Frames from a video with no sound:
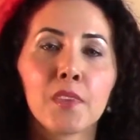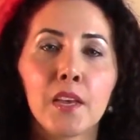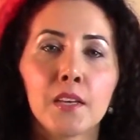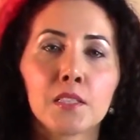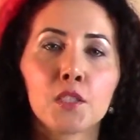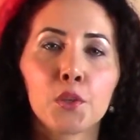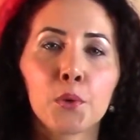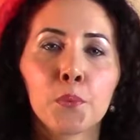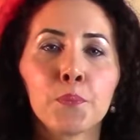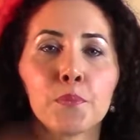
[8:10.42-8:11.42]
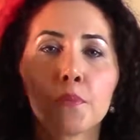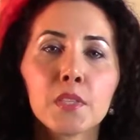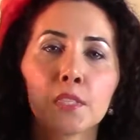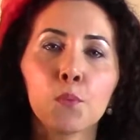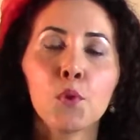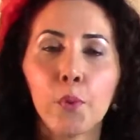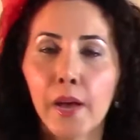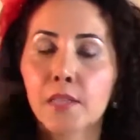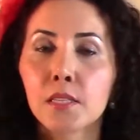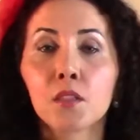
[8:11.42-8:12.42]
And so someone who
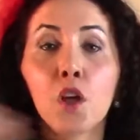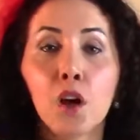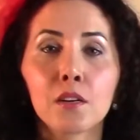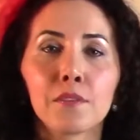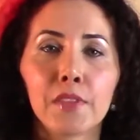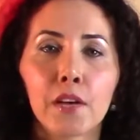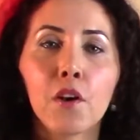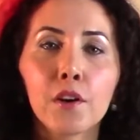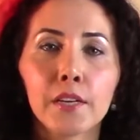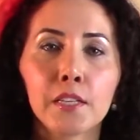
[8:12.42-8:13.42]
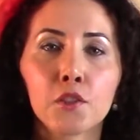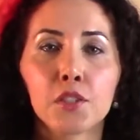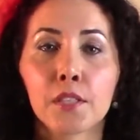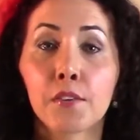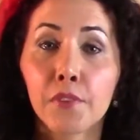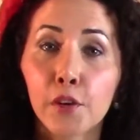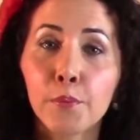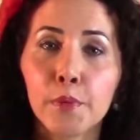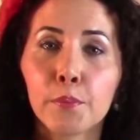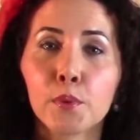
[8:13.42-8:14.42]
has a lot of that heart energy, like fire
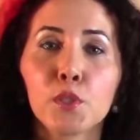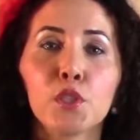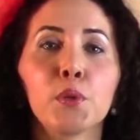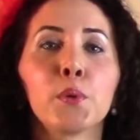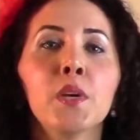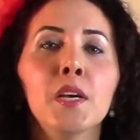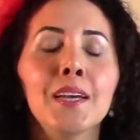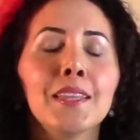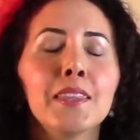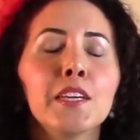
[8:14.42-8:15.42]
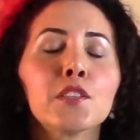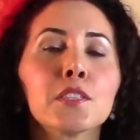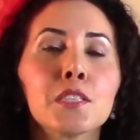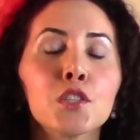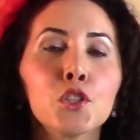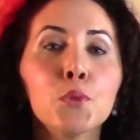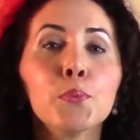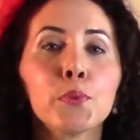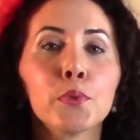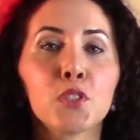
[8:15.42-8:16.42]
people do, they are
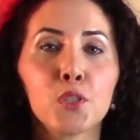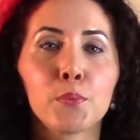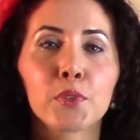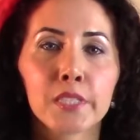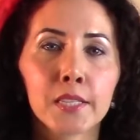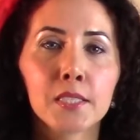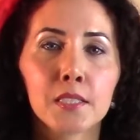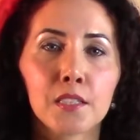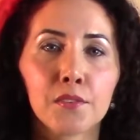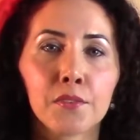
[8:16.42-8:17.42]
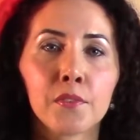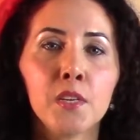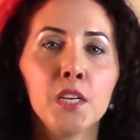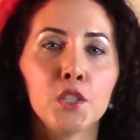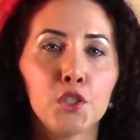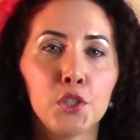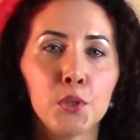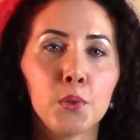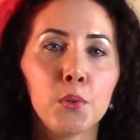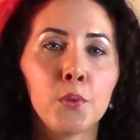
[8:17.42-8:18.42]
super, super sensitive
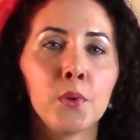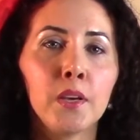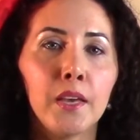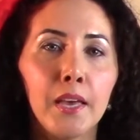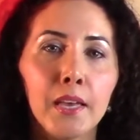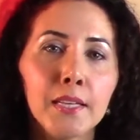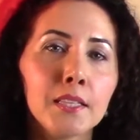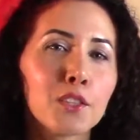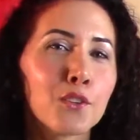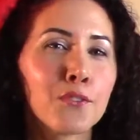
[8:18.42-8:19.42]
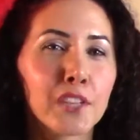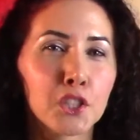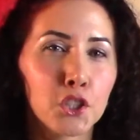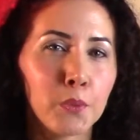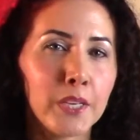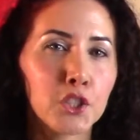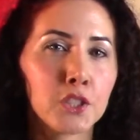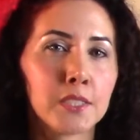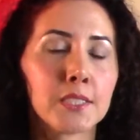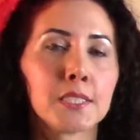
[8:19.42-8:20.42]
to any little
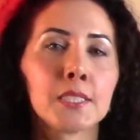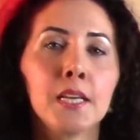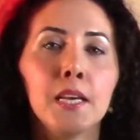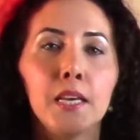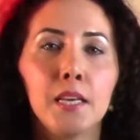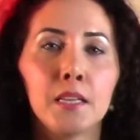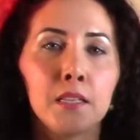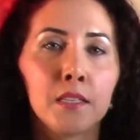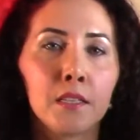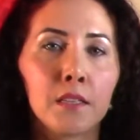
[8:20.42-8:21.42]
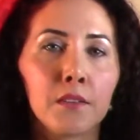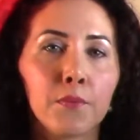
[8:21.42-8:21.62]
fluctuations in